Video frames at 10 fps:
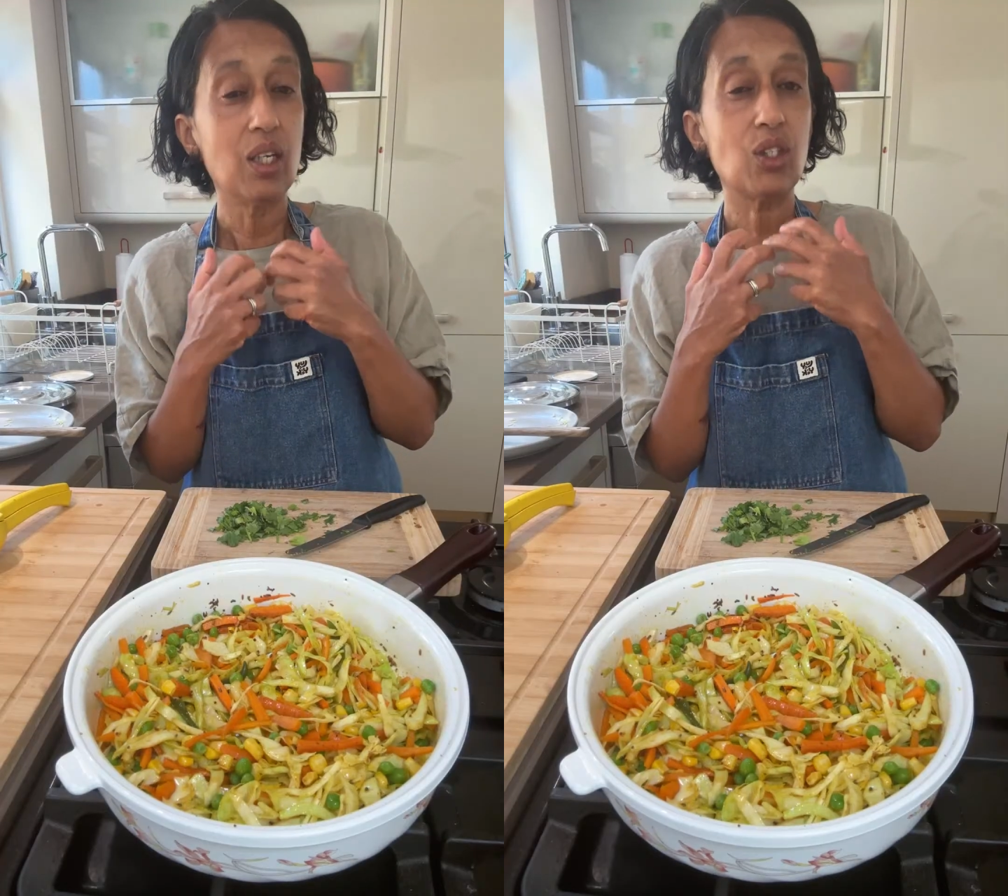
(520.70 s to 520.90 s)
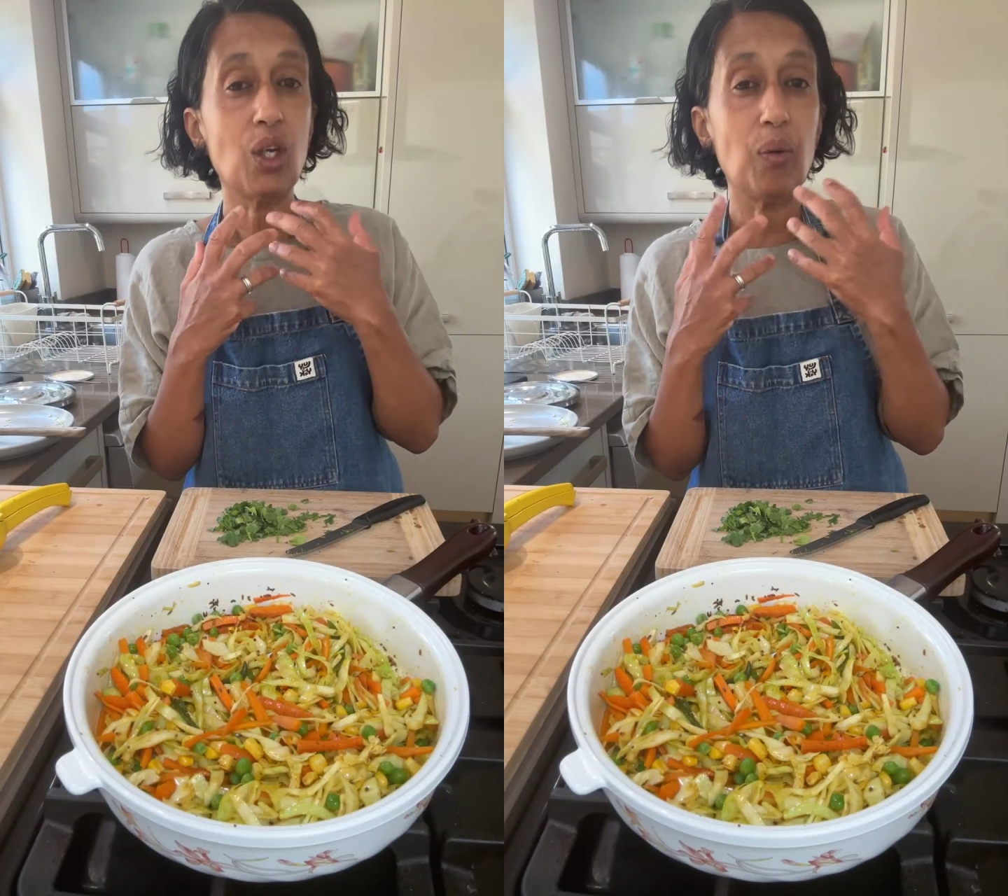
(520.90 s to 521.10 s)

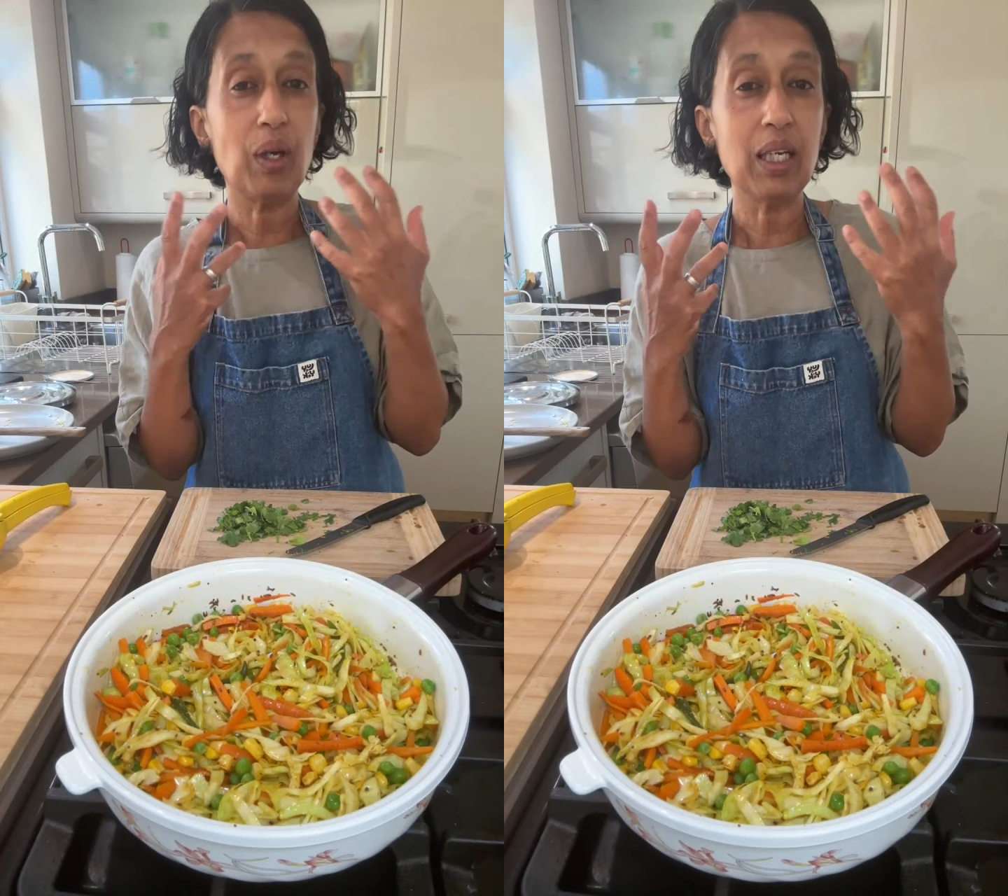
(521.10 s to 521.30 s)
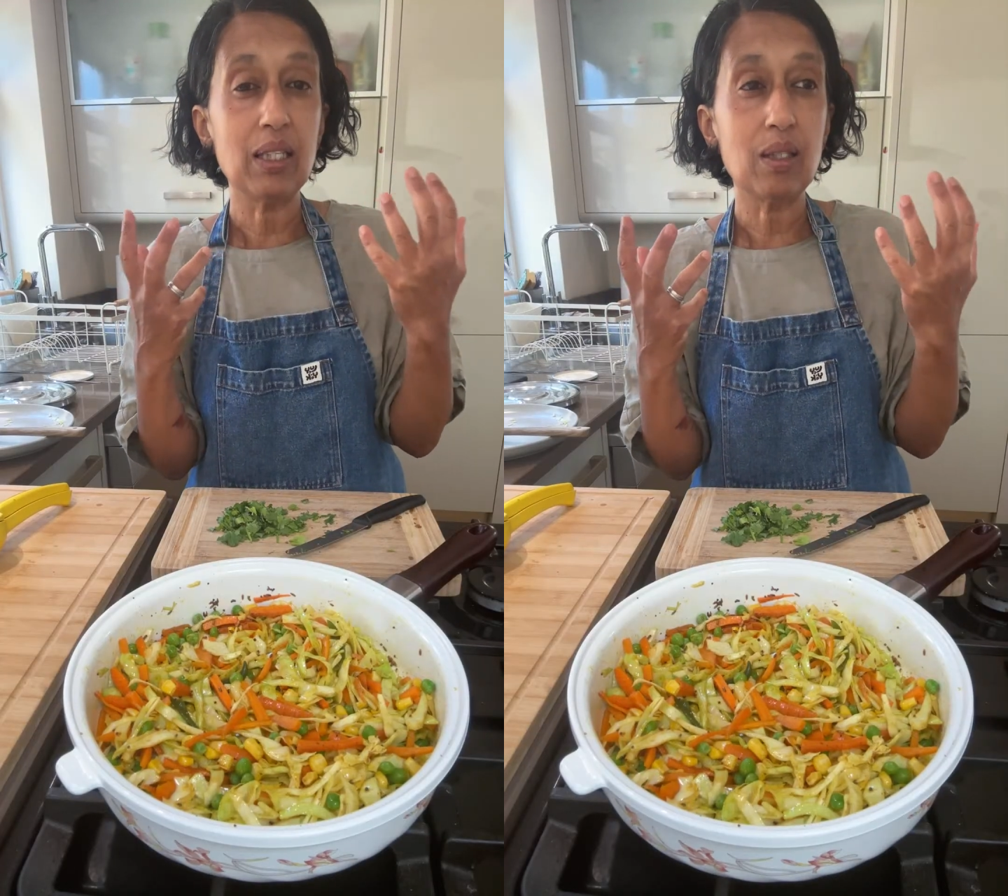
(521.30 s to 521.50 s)
So
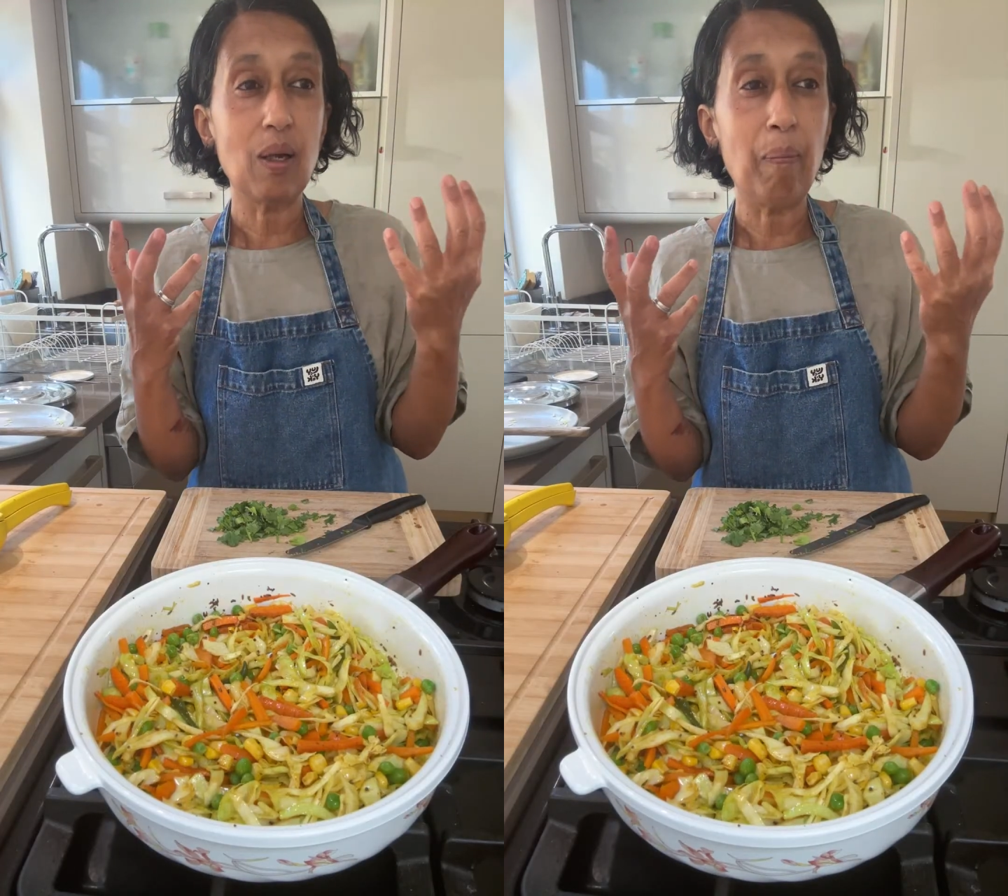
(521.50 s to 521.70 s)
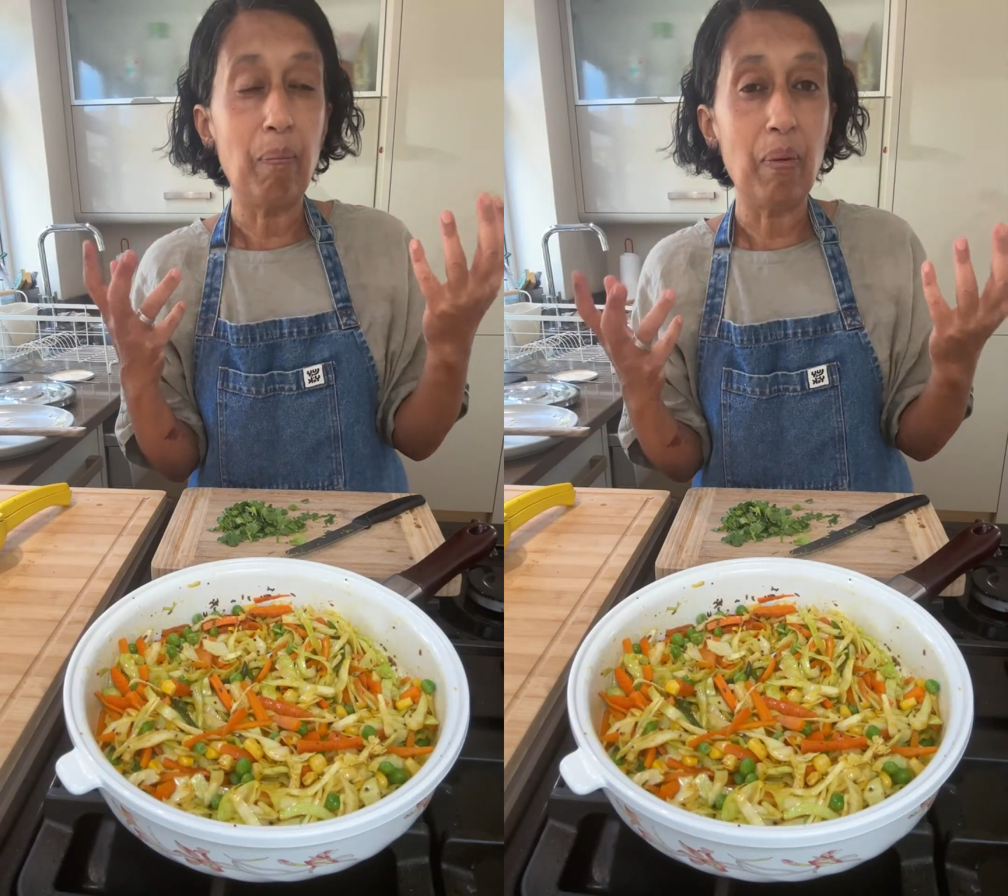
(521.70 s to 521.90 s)
it's
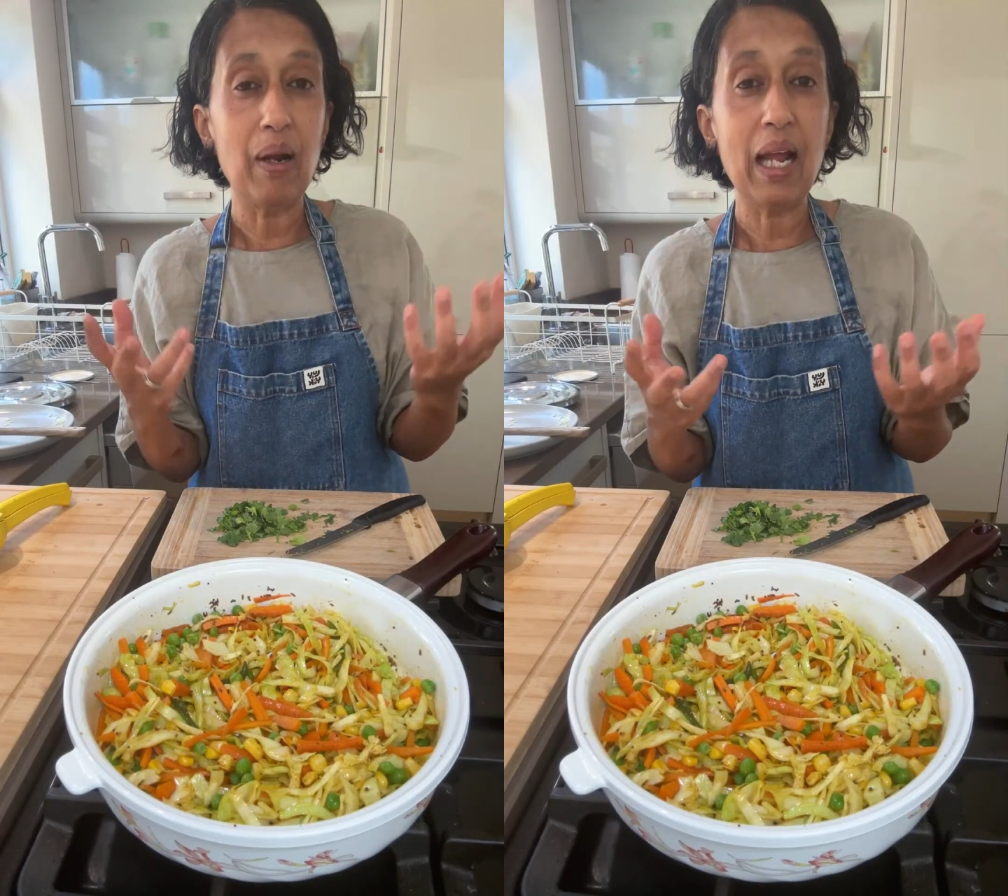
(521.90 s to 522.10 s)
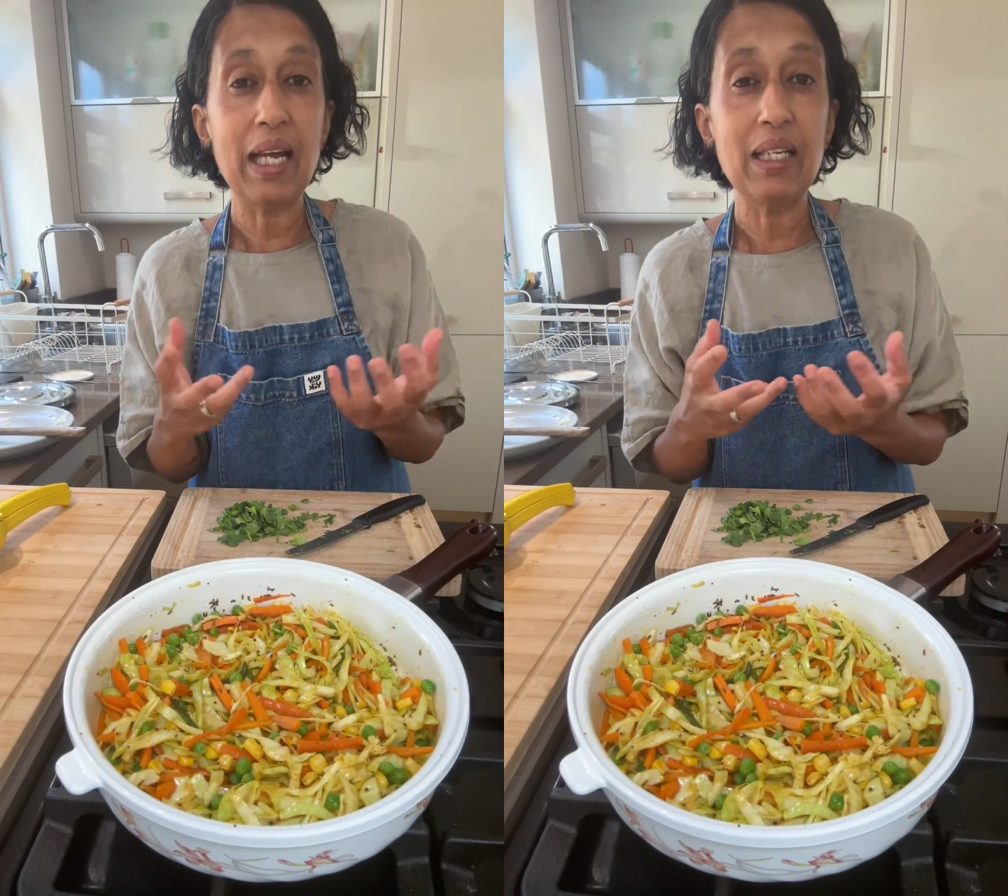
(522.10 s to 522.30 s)
a
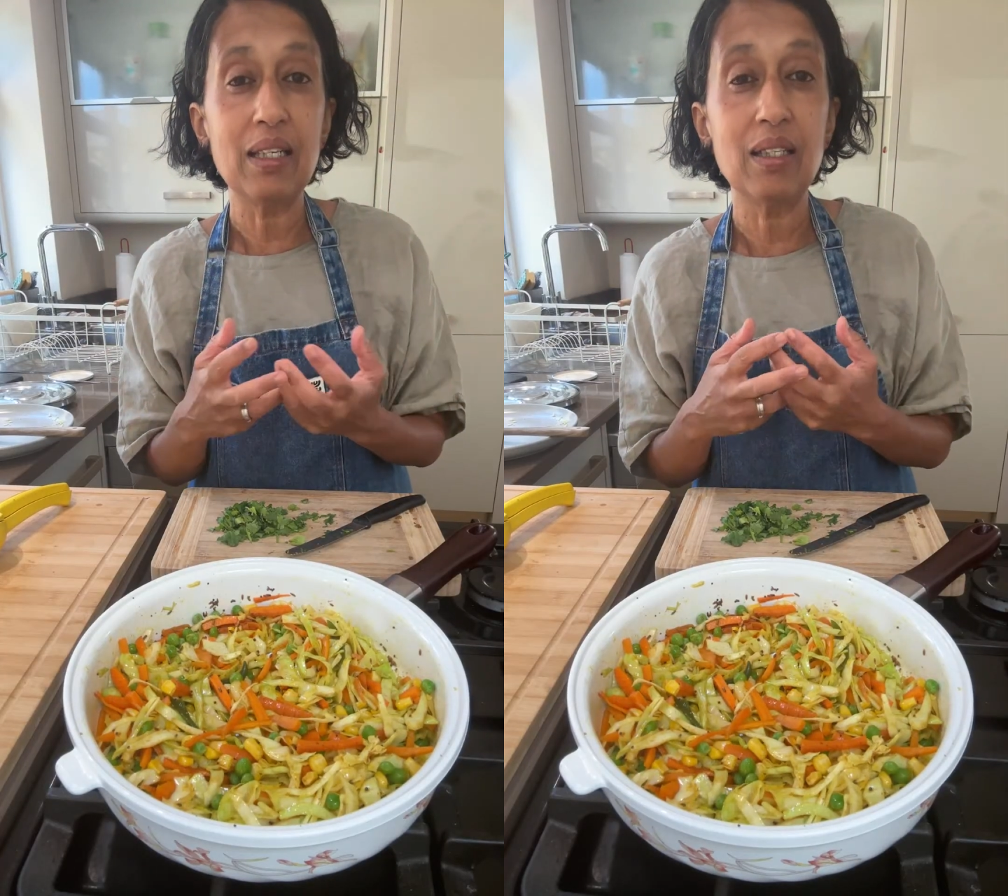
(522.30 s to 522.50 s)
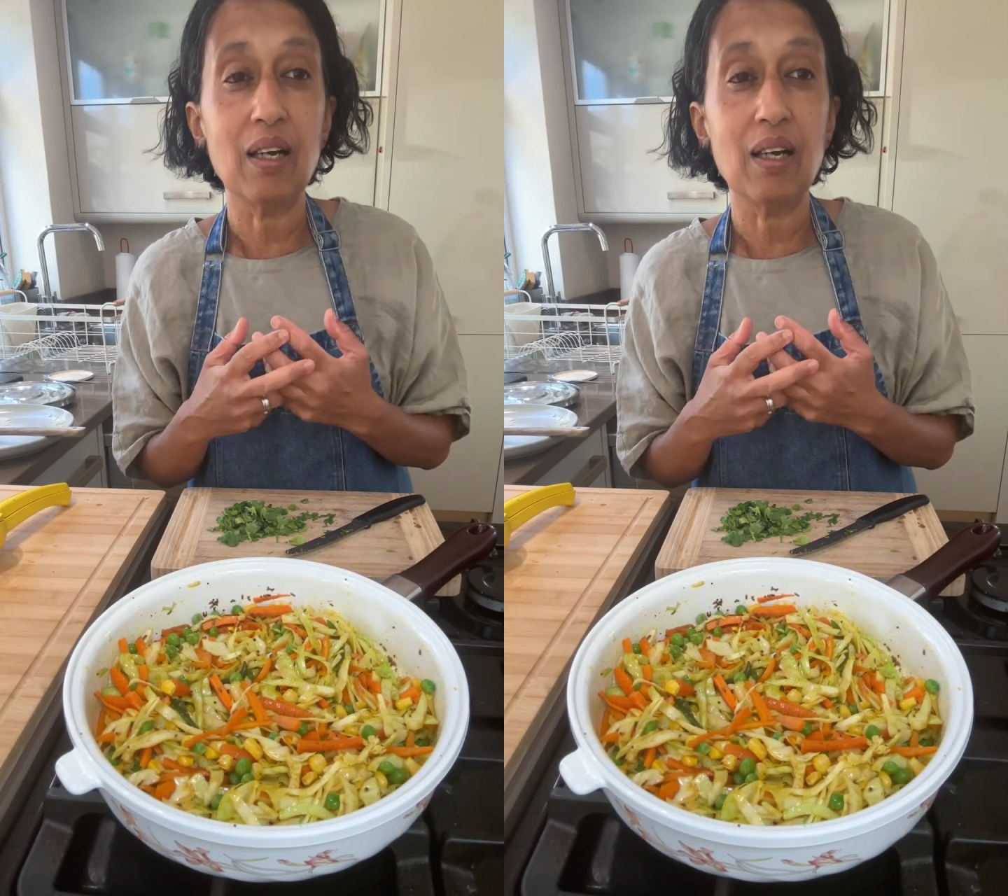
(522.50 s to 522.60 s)
blend